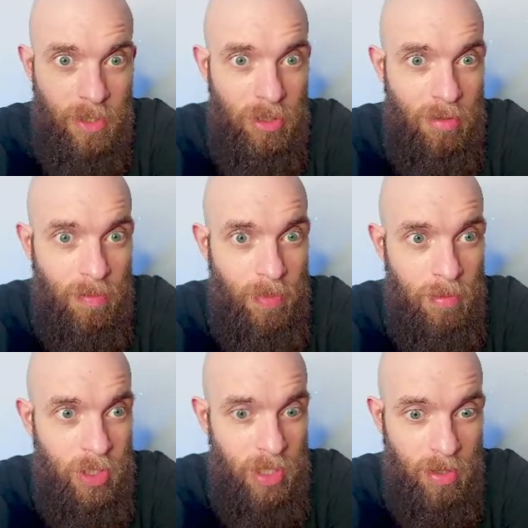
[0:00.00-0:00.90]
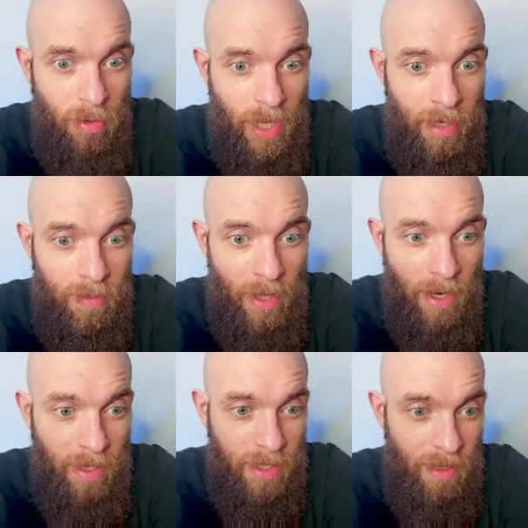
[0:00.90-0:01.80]
It's just publishing your game there
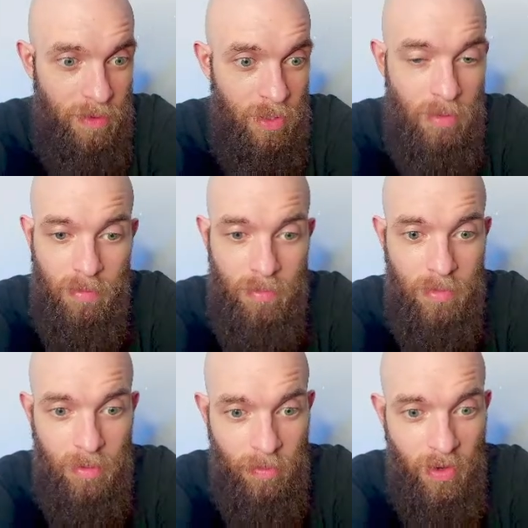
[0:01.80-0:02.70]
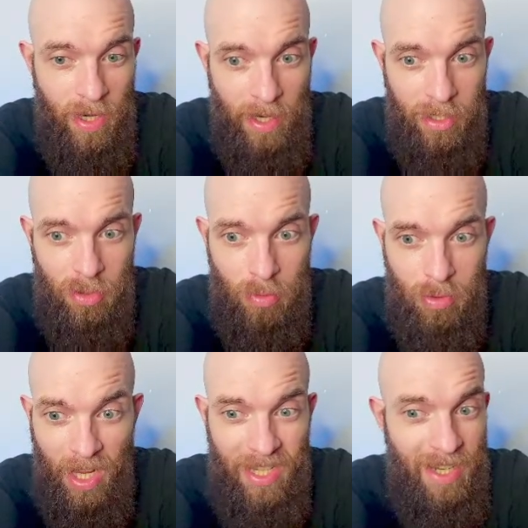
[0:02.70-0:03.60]
and giving you some really nice
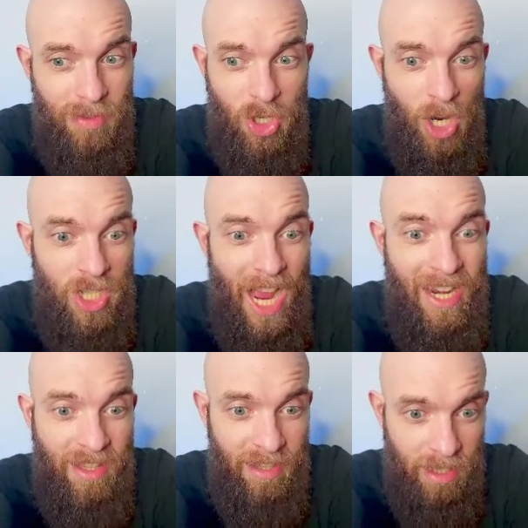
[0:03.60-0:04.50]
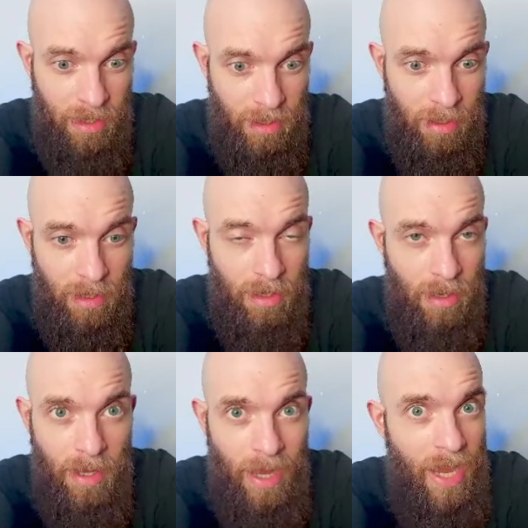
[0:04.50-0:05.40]
tools, and they don't charge anything
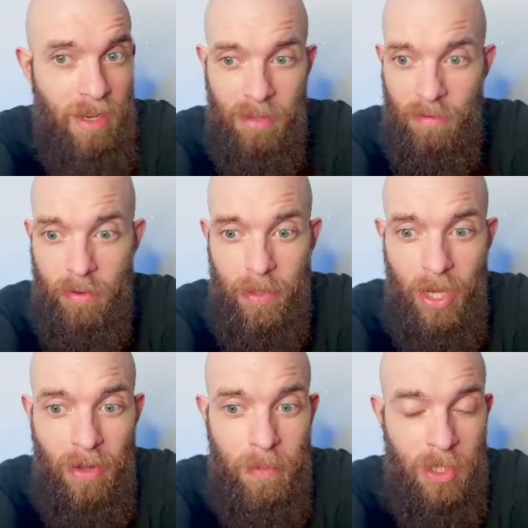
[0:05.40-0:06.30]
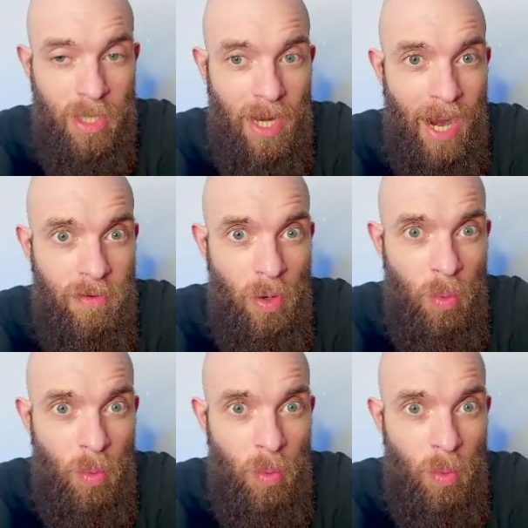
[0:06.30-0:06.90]
for it, because they have no